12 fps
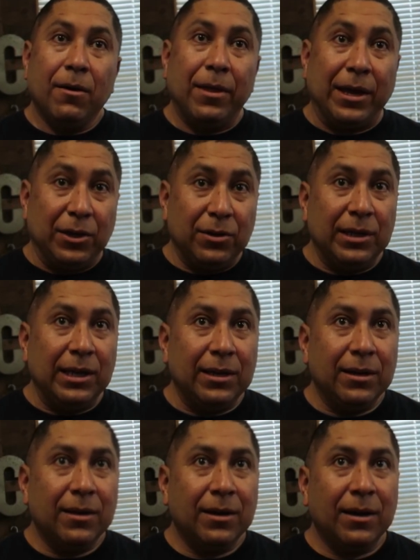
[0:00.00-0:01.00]
that you need
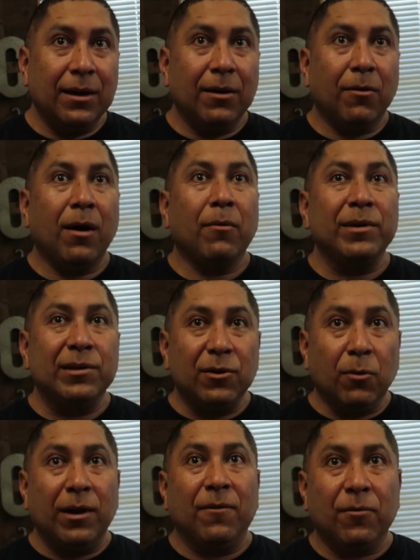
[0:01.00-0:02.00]
while we
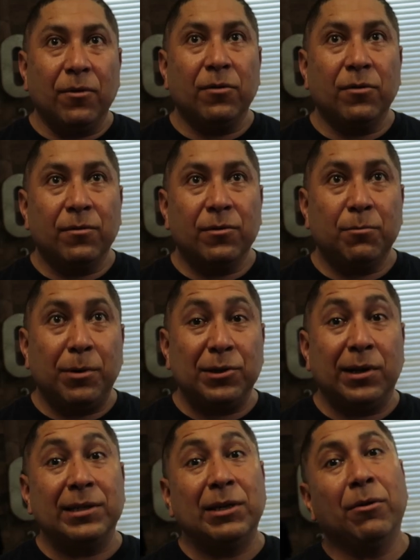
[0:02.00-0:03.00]
still wait for
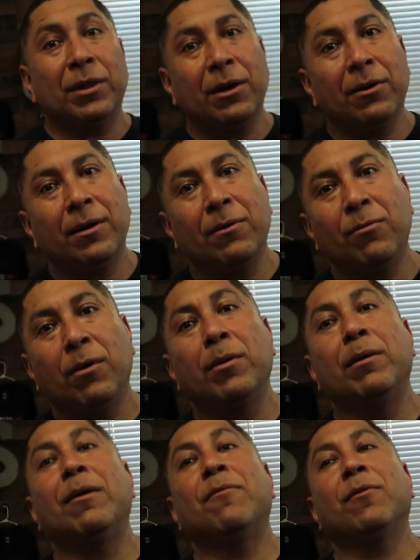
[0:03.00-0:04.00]
specialized health care and while
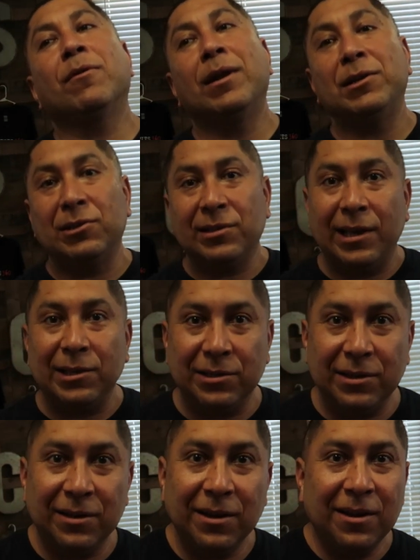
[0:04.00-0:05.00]
we wait for
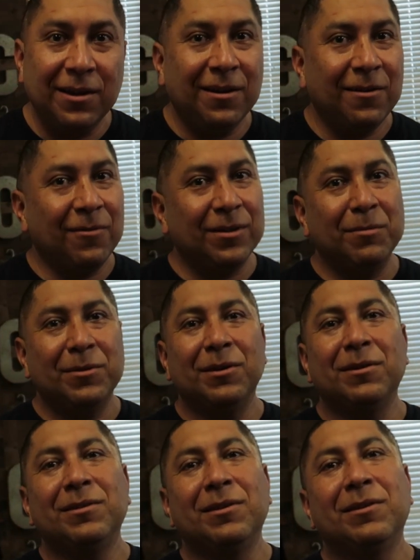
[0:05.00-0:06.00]
legislation for them
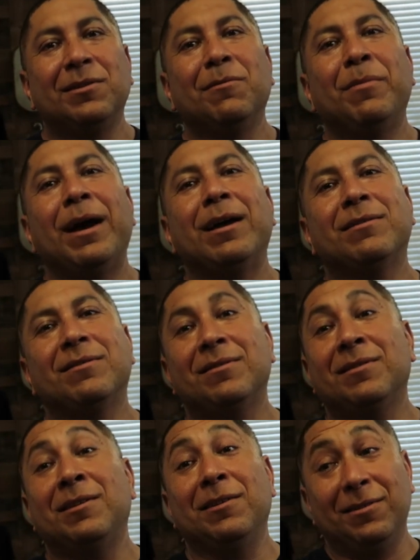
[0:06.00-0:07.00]
to pass.
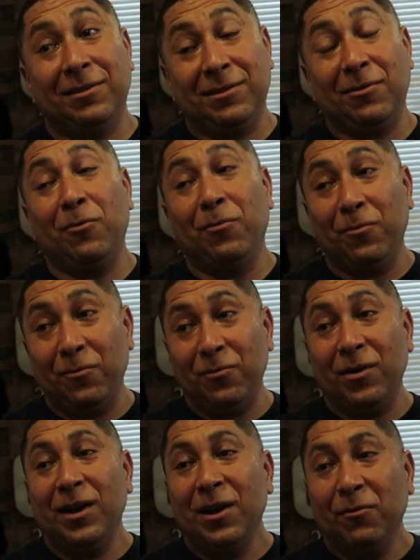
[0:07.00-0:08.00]
So
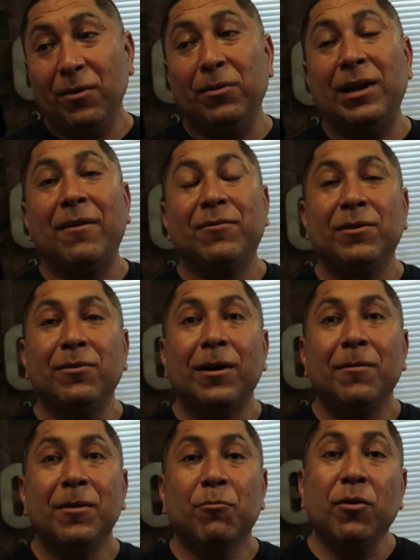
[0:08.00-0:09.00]
we wouldn't have to
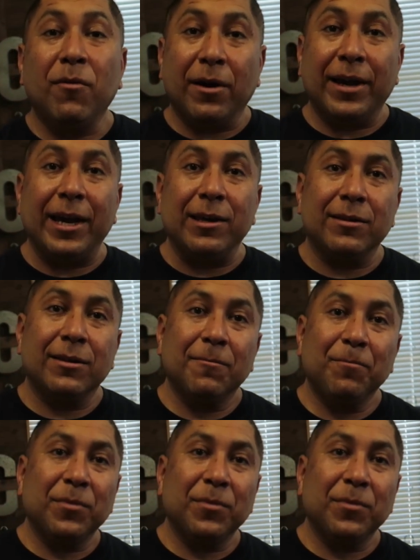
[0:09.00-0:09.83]
prove our case